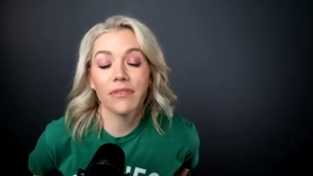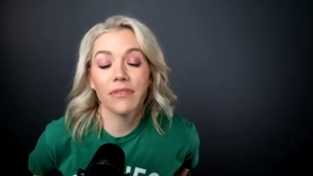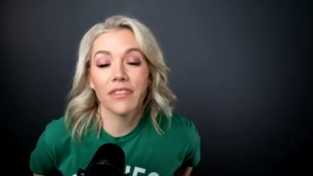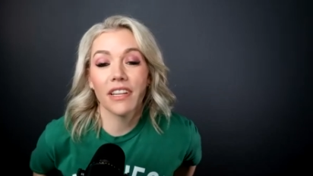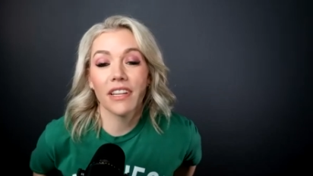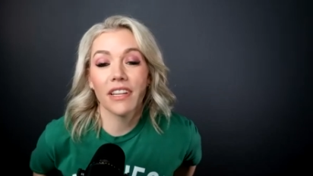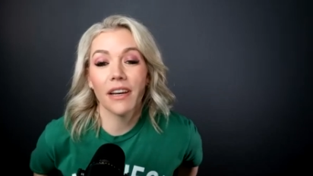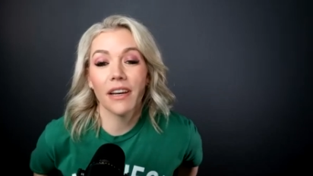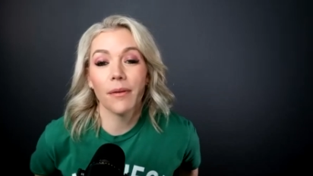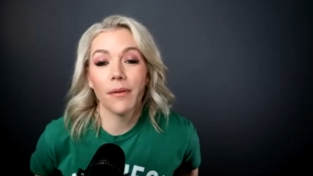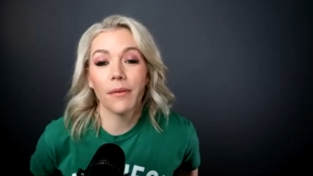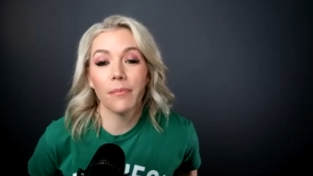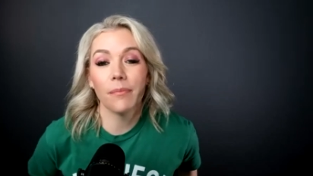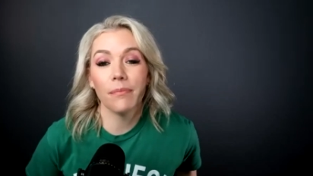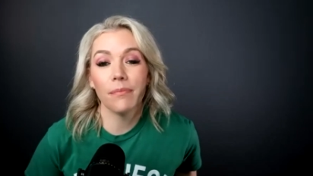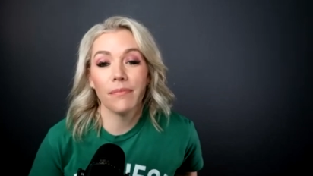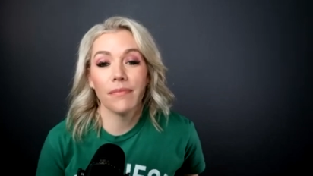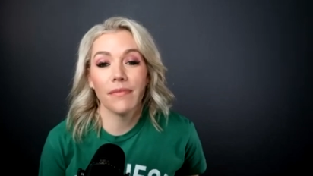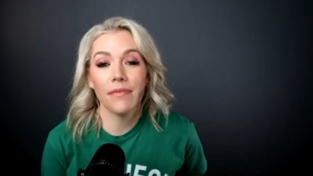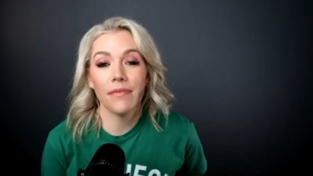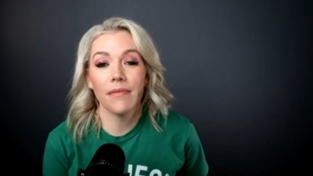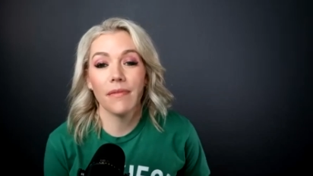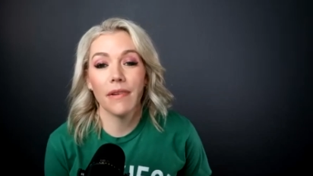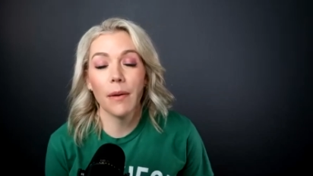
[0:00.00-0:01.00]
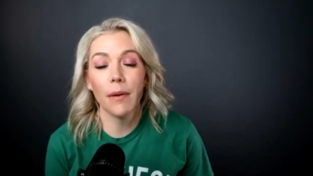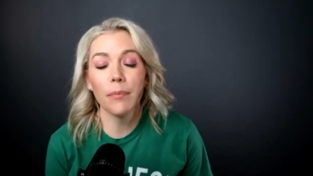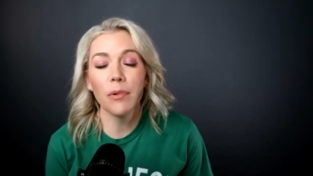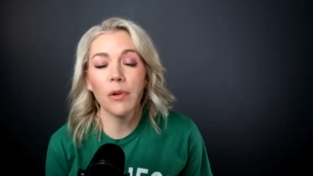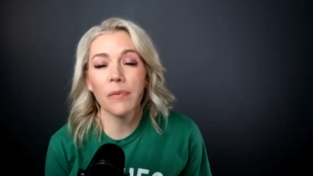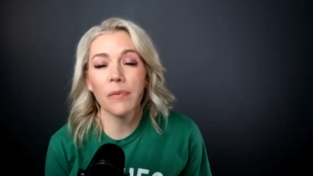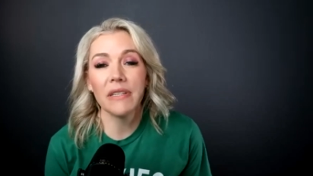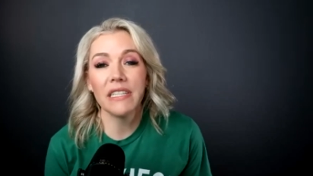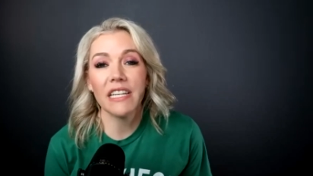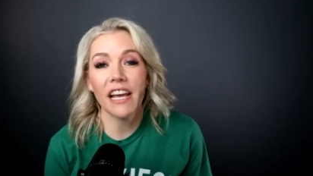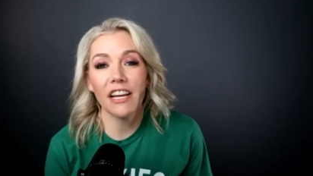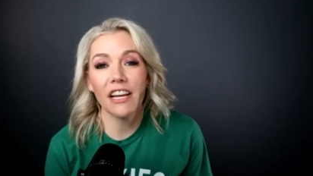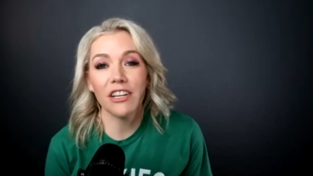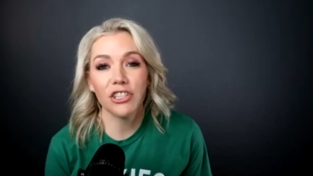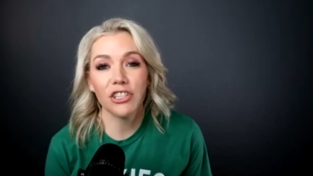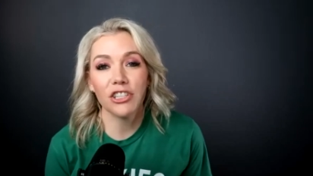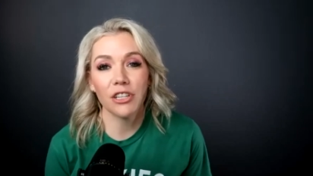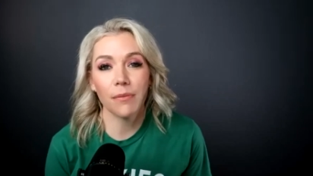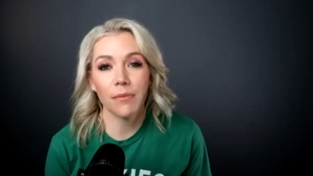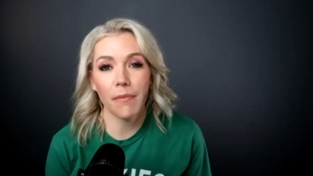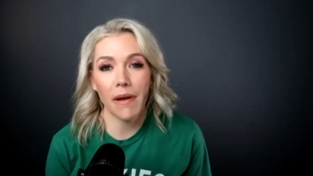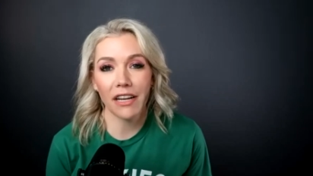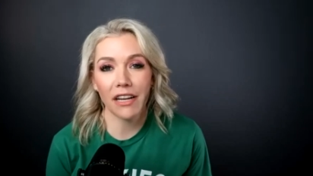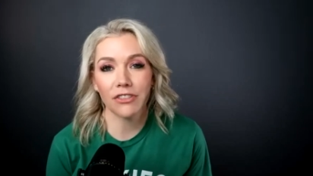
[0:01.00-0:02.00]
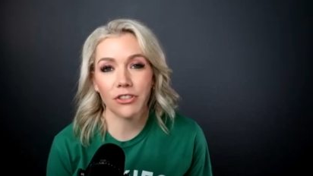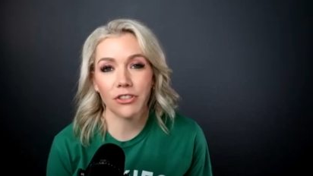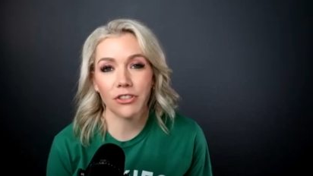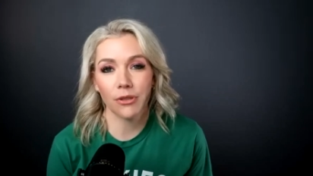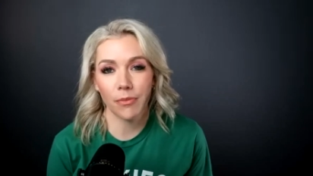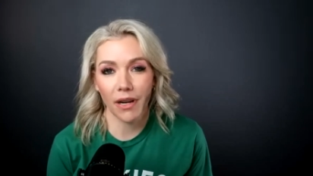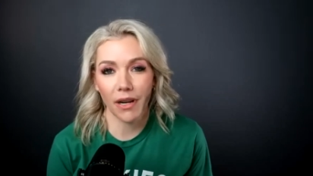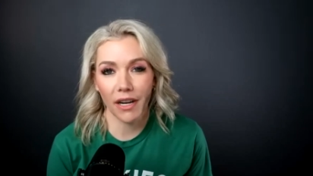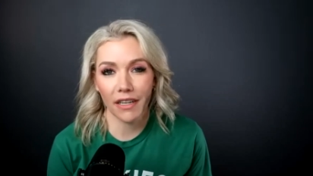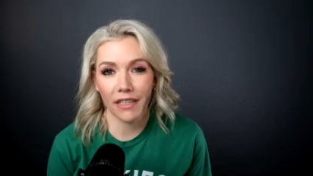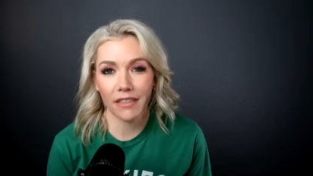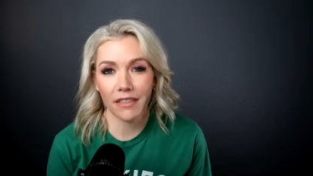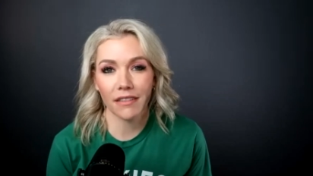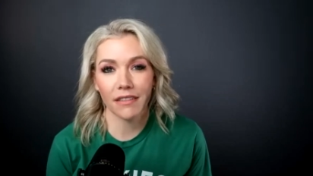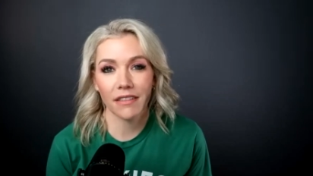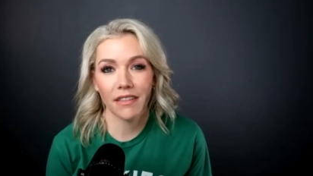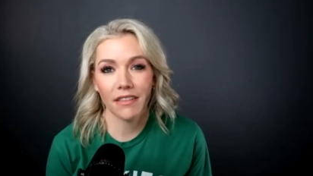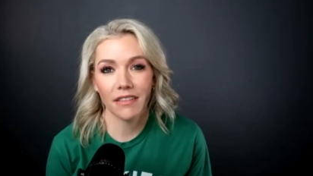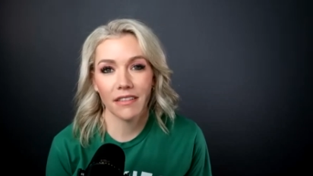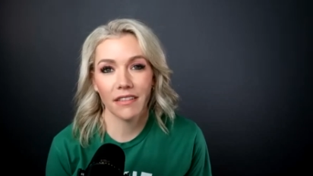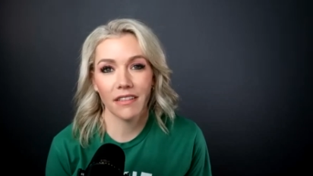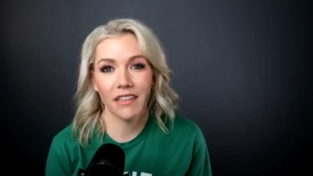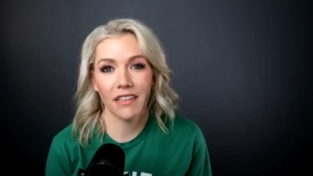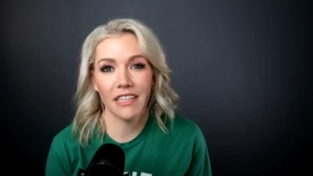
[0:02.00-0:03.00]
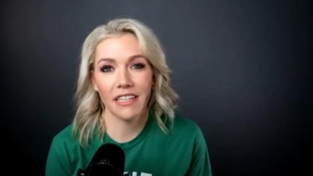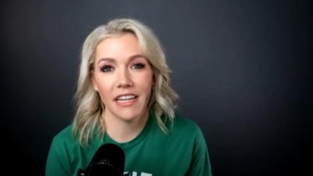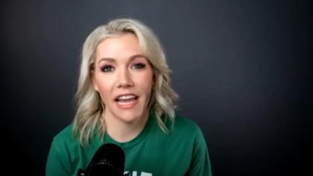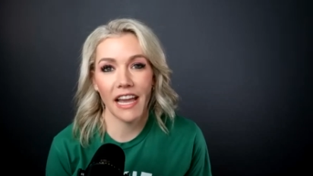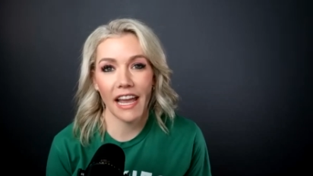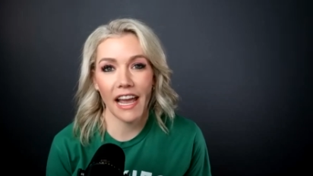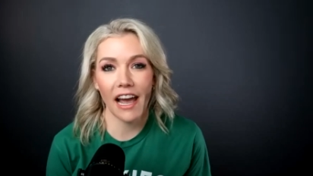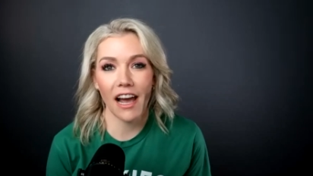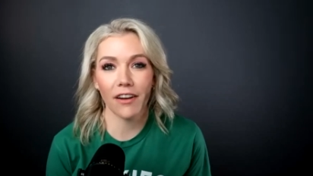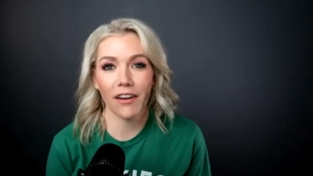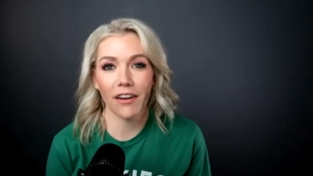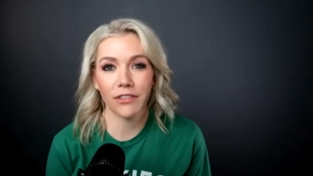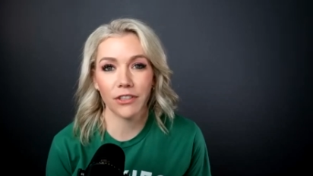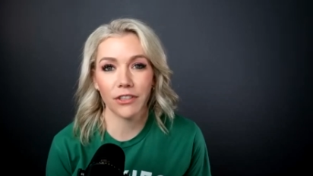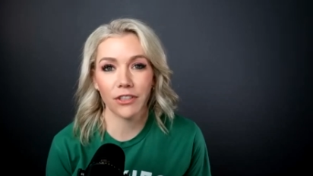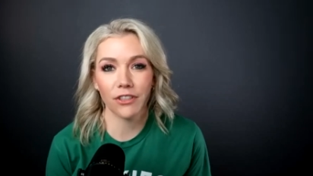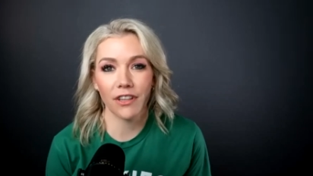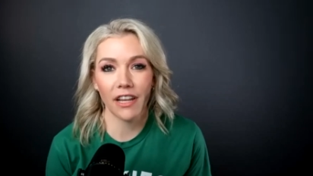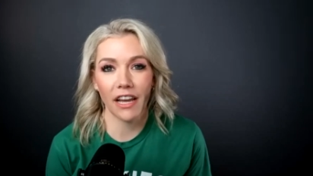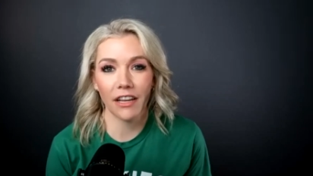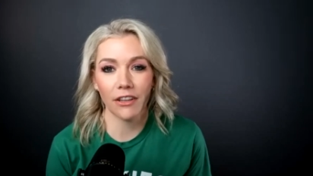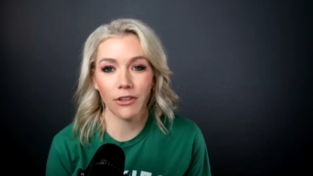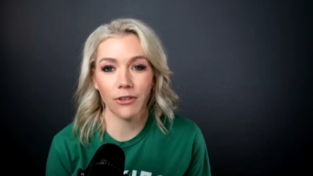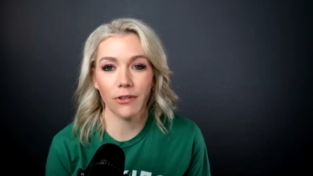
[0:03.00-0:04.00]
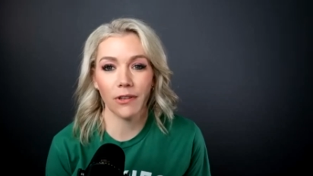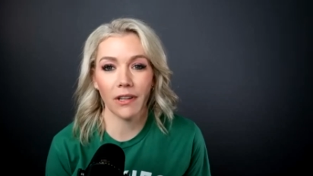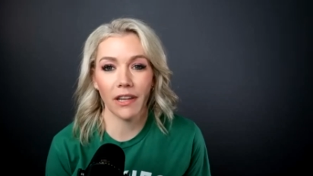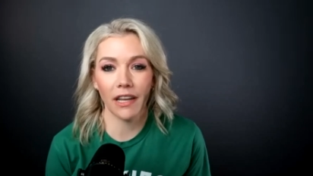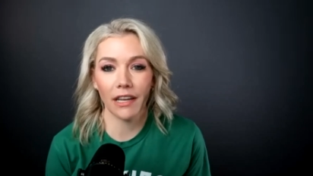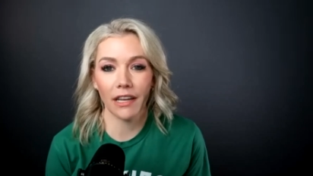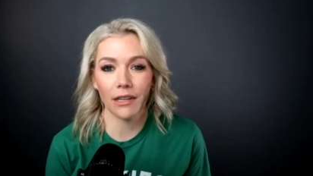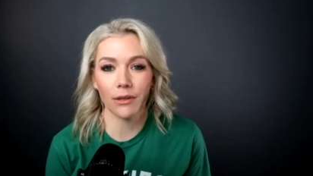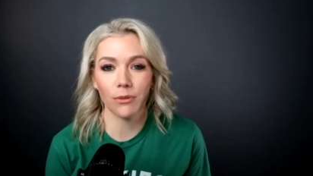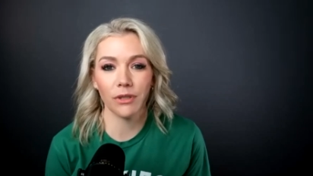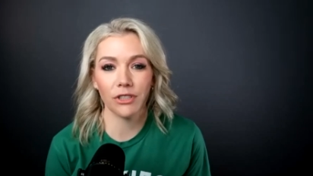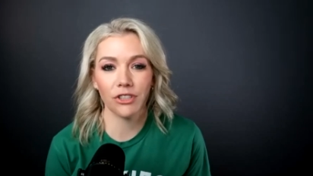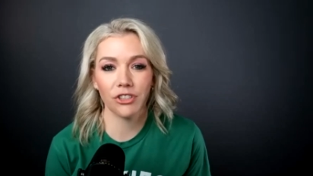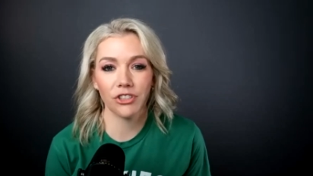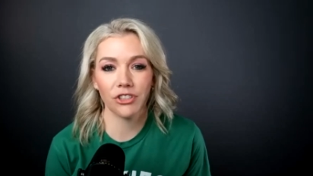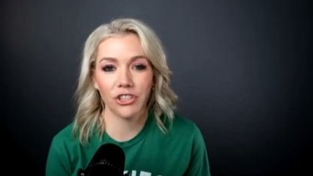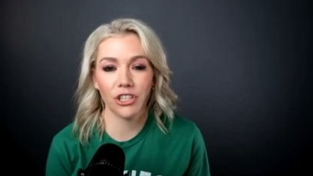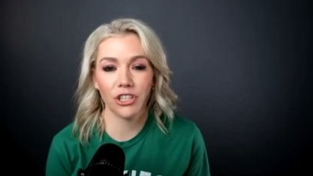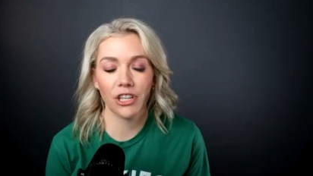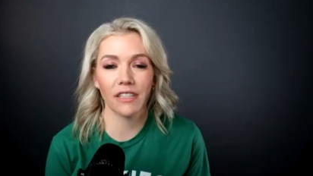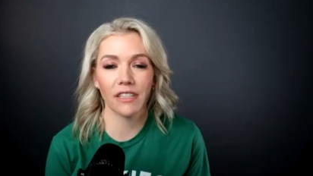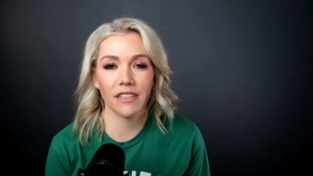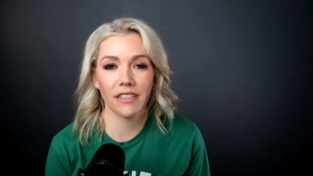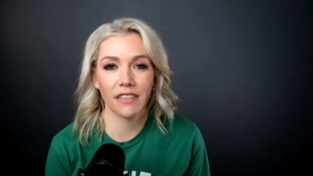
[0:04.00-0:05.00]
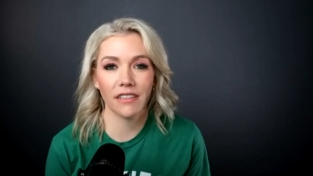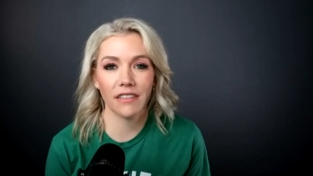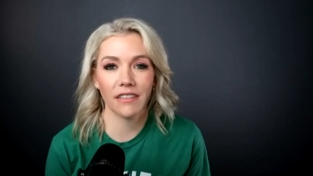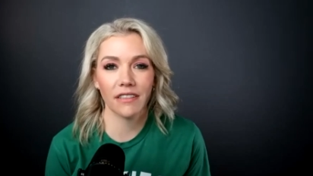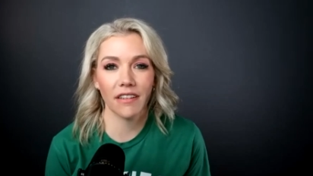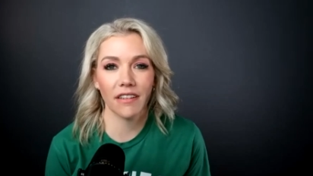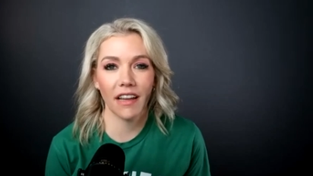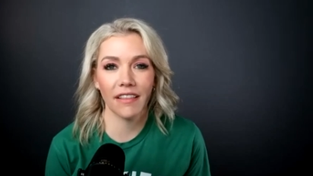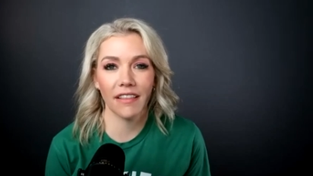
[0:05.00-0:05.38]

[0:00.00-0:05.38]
the implementation mastermind the day after that you led was just,